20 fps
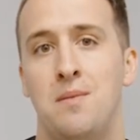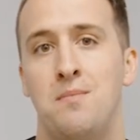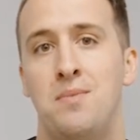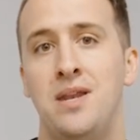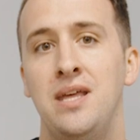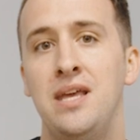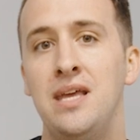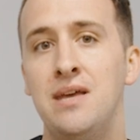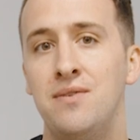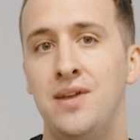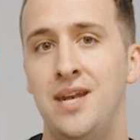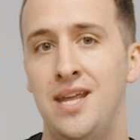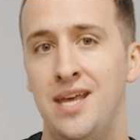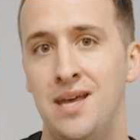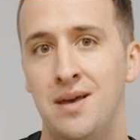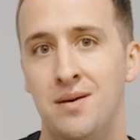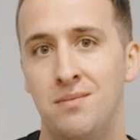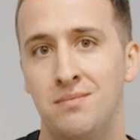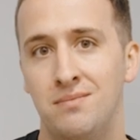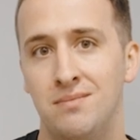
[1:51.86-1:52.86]
But even
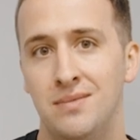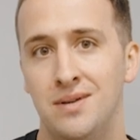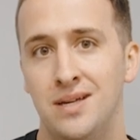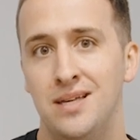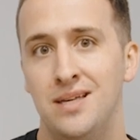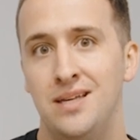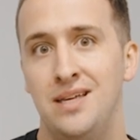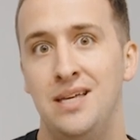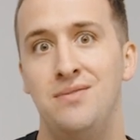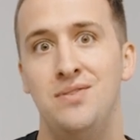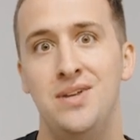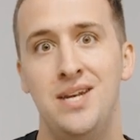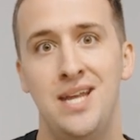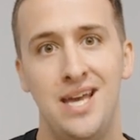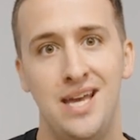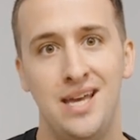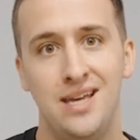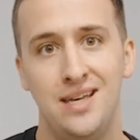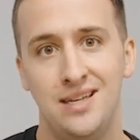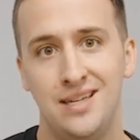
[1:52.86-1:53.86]

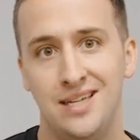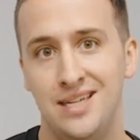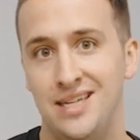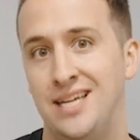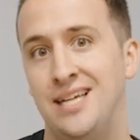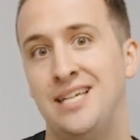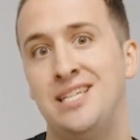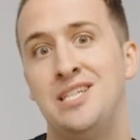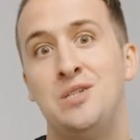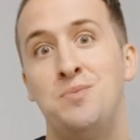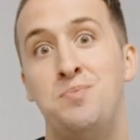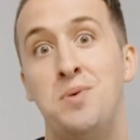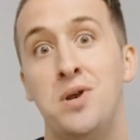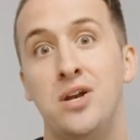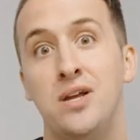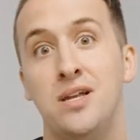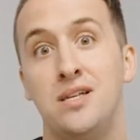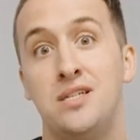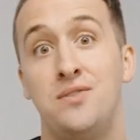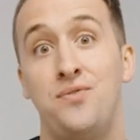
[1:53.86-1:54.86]
he
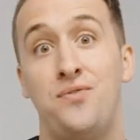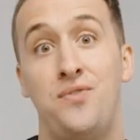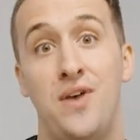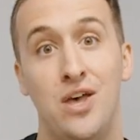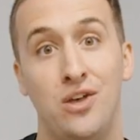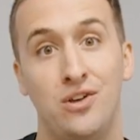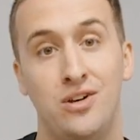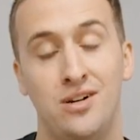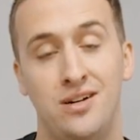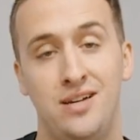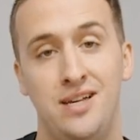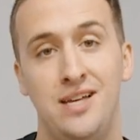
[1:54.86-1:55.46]
experienced failure.